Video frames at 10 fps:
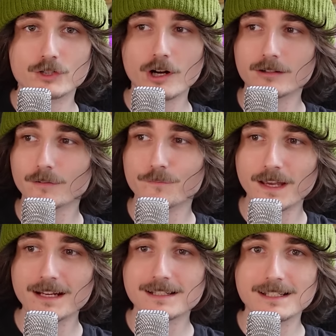of a chocolate
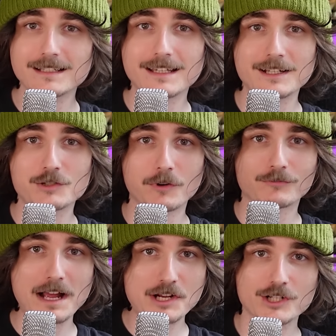fantasy, kids were
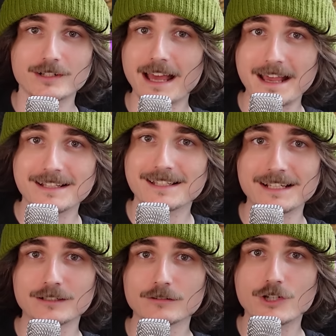rationed a
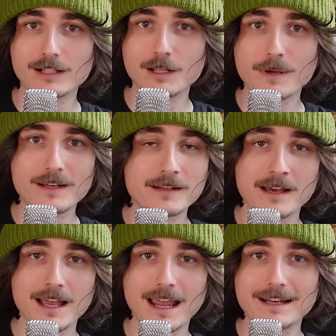single jelly bean
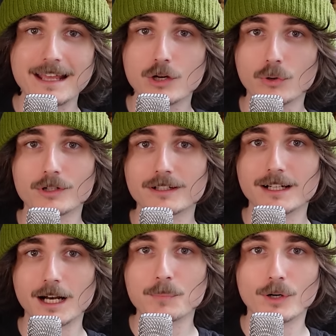and a quarter
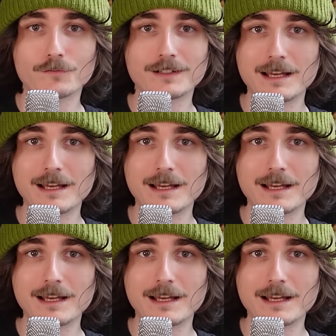cup of